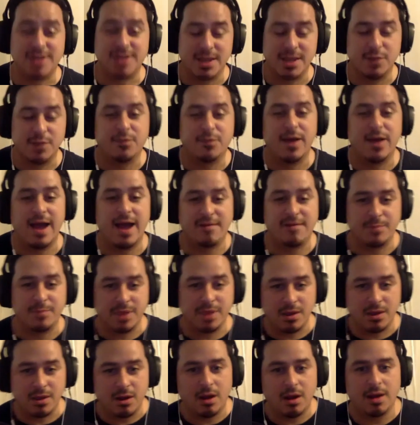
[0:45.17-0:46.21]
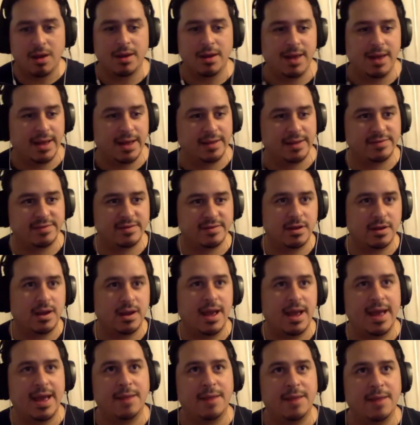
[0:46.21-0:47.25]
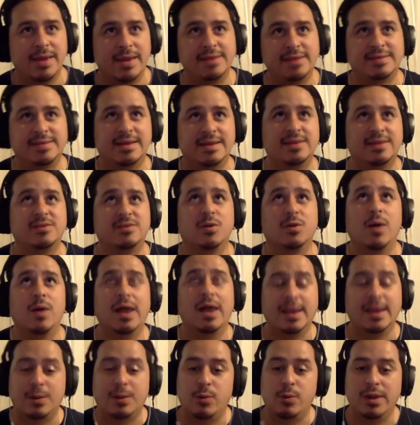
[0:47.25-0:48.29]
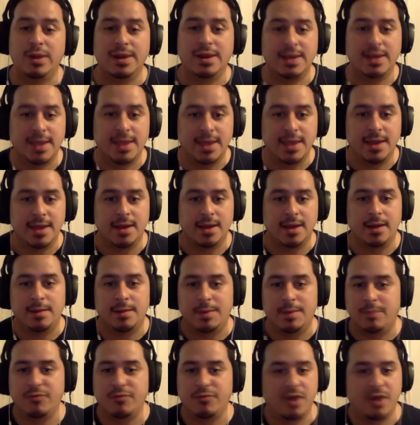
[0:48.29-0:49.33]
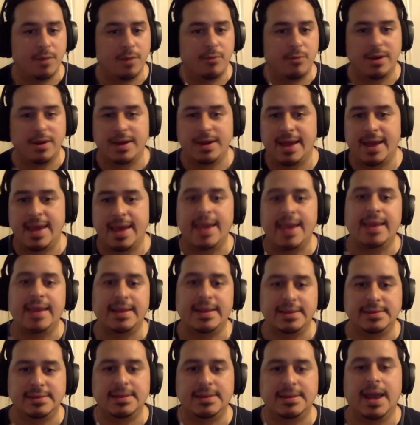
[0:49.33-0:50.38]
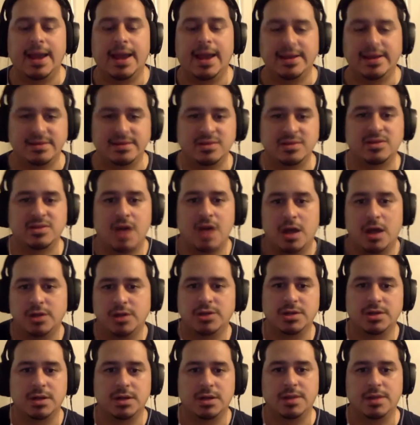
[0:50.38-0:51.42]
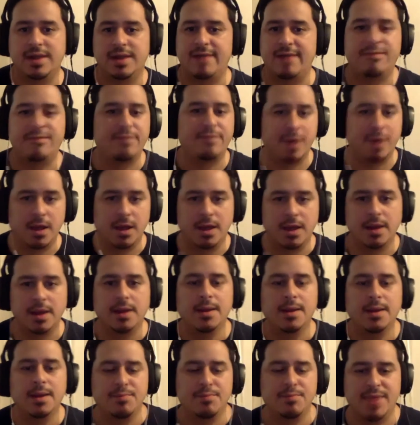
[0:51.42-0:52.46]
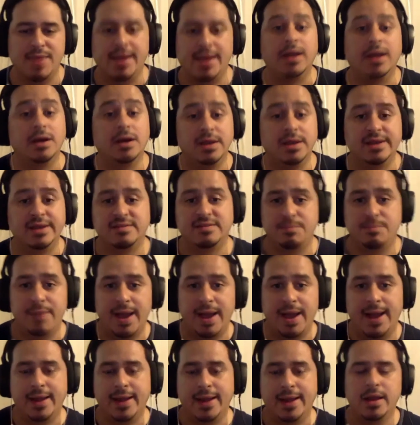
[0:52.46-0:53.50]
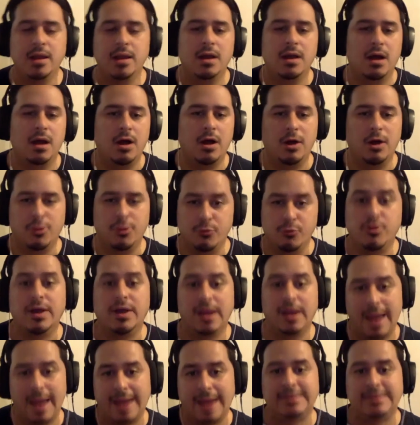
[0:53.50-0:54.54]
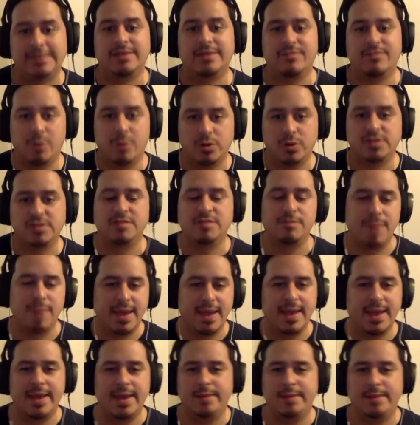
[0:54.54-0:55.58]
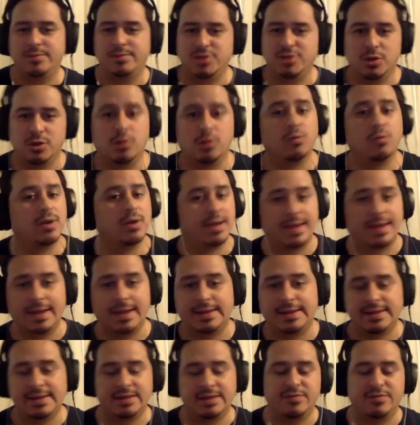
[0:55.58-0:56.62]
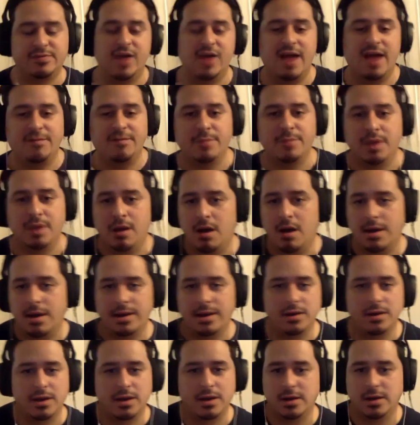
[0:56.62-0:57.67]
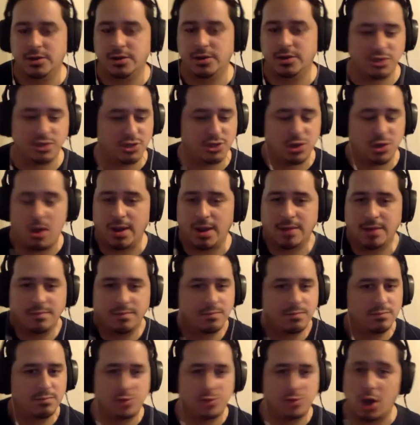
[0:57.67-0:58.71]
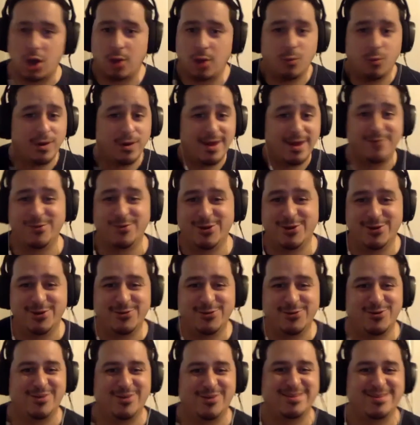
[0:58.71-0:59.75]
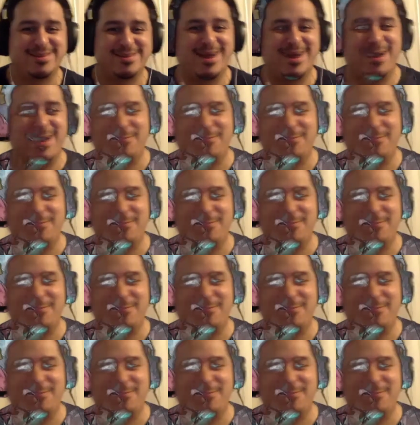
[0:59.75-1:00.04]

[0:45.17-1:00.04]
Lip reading: you for having me on. As Anime says so eloquently, I'm trying to bring that 80s, 90s nostalgia, that fun, that goodness back through Galactic Rodents of Mayhem. So again, thanks for having me on and looking to just talk whatever, talk shop